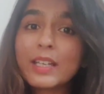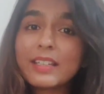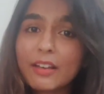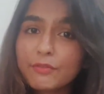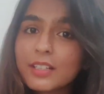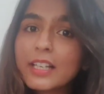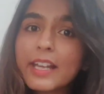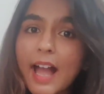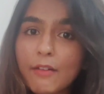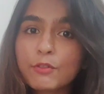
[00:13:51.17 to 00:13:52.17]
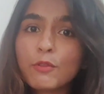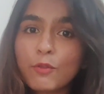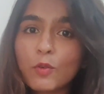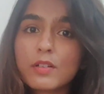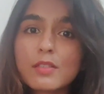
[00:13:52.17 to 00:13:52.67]
We definitely have to
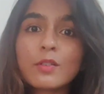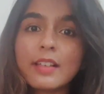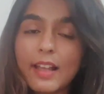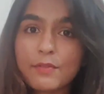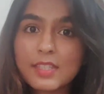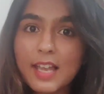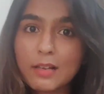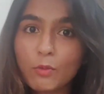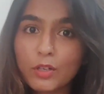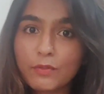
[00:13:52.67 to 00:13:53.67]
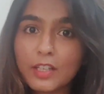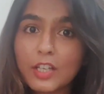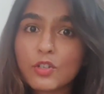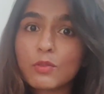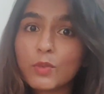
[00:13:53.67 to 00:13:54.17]
focus on lifestyle
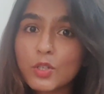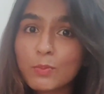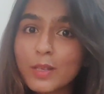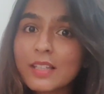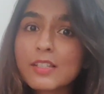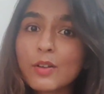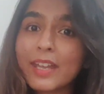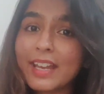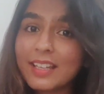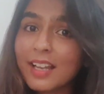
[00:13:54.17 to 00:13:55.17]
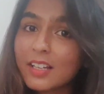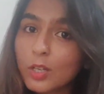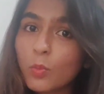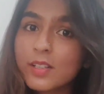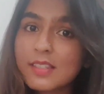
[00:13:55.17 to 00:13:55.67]
modification, which means you're getting
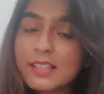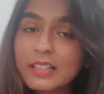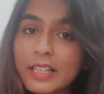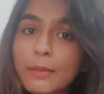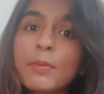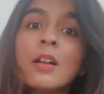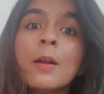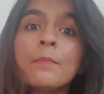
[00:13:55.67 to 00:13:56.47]
adequate sleep,